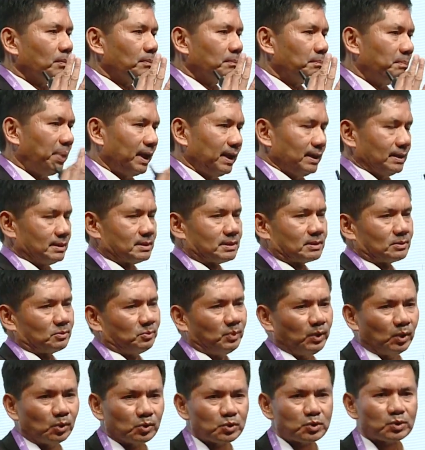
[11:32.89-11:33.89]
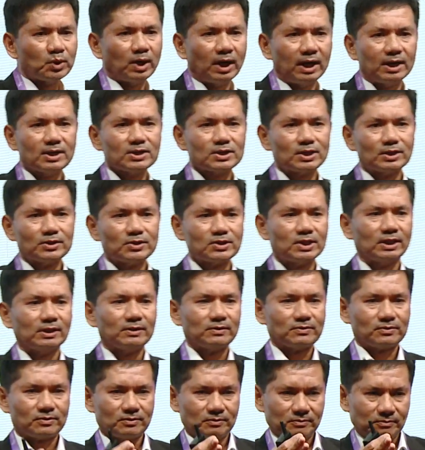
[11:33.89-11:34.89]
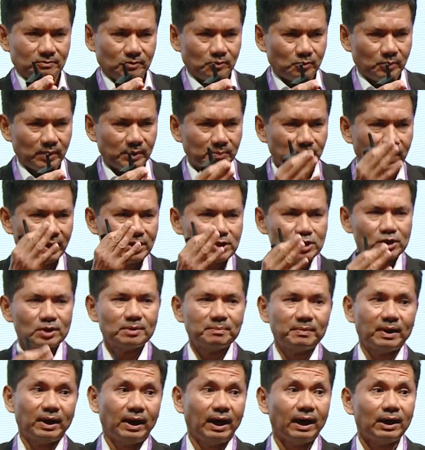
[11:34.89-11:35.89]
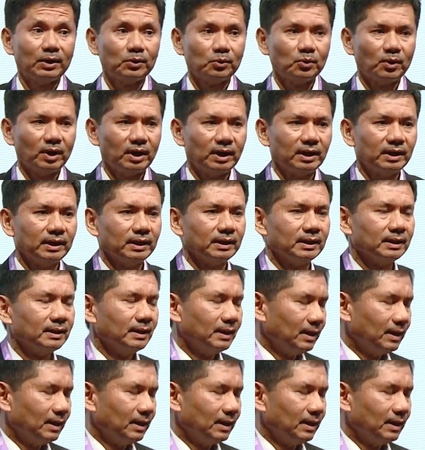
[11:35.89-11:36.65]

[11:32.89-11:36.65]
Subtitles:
But we also ask ourselves, we mentioned about ROI.